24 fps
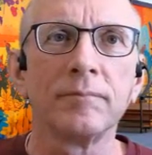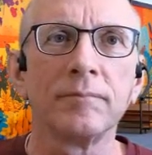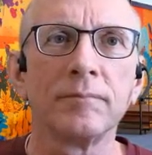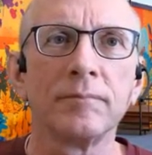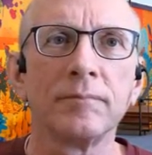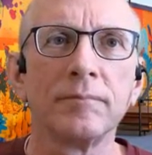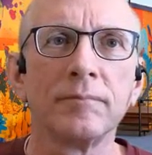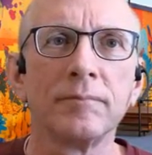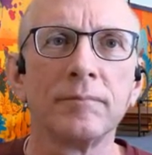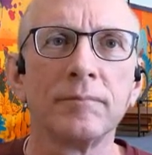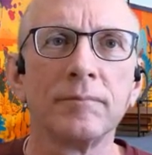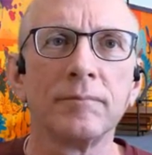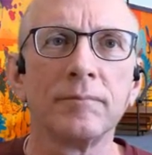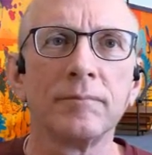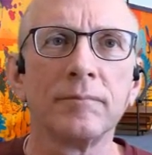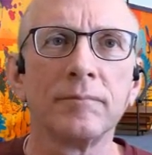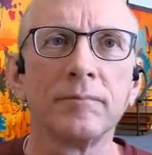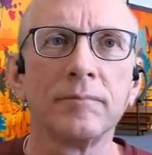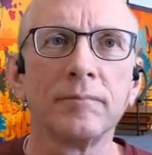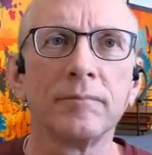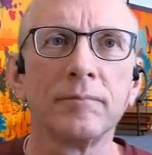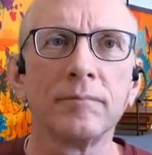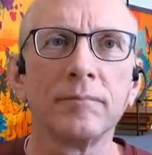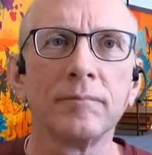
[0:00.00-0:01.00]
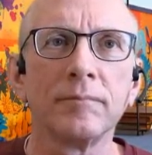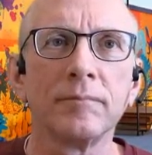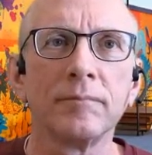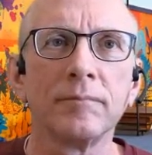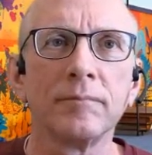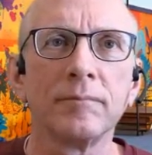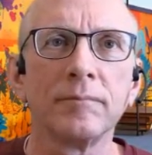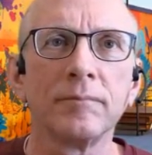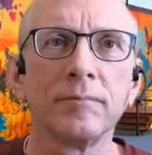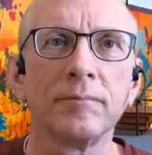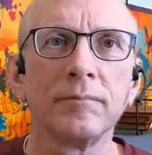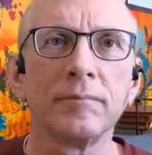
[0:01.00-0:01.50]

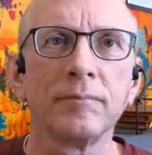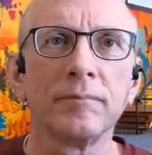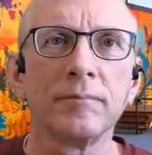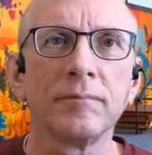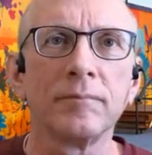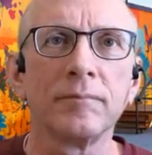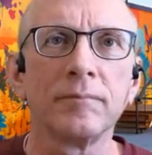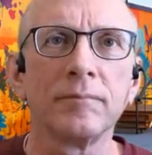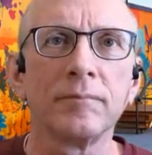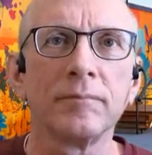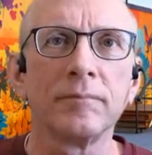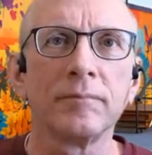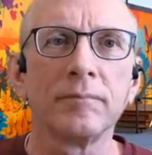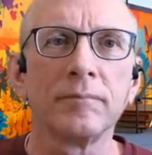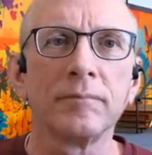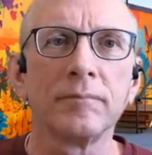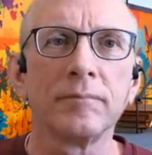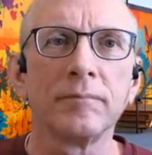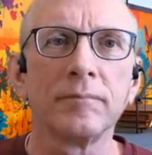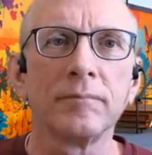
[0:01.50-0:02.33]
(silent)